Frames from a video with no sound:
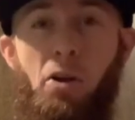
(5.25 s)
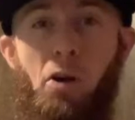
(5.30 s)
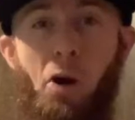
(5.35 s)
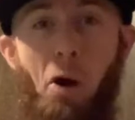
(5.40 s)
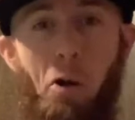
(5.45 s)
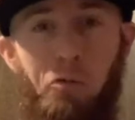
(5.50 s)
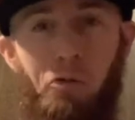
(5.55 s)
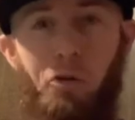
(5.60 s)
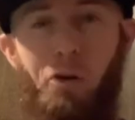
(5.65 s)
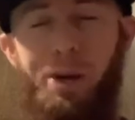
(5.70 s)

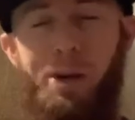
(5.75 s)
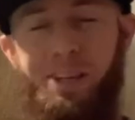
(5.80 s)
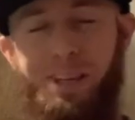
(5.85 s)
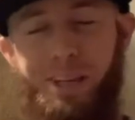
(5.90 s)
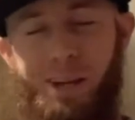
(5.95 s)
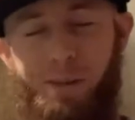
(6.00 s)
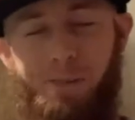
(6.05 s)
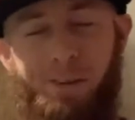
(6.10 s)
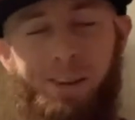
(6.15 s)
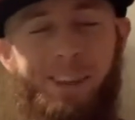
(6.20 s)
Hopefully I can
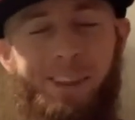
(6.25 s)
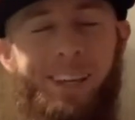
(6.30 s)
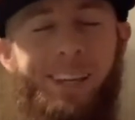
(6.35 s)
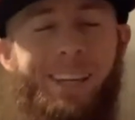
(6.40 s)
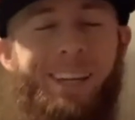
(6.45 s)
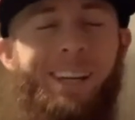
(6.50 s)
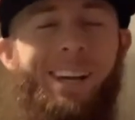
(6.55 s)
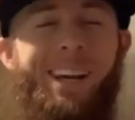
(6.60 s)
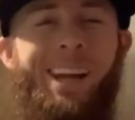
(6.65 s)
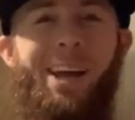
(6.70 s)
get everything
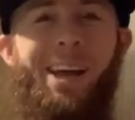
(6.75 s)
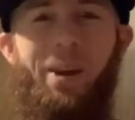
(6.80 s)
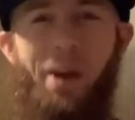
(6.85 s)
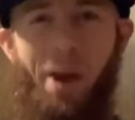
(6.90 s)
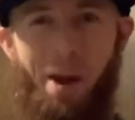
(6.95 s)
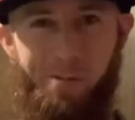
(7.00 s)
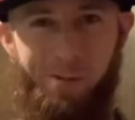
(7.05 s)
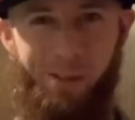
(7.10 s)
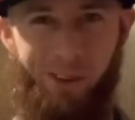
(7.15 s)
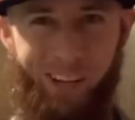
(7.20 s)
in and
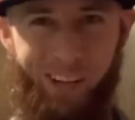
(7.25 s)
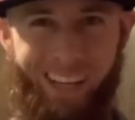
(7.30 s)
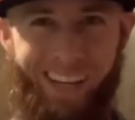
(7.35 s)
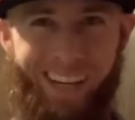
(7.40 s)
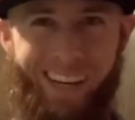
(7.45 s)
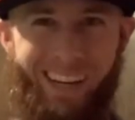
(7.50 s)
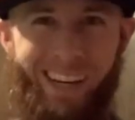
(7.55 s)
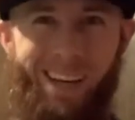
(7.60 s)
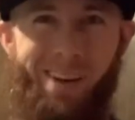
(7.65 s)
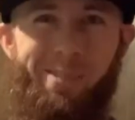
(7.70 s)
not forget
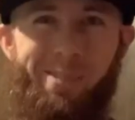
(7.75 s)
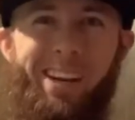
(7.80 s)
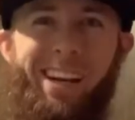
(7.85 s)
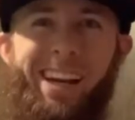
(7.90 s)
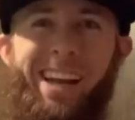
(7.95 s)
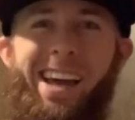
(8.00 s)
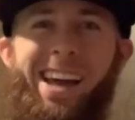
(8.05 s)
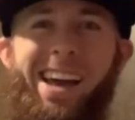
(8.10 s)
any of it.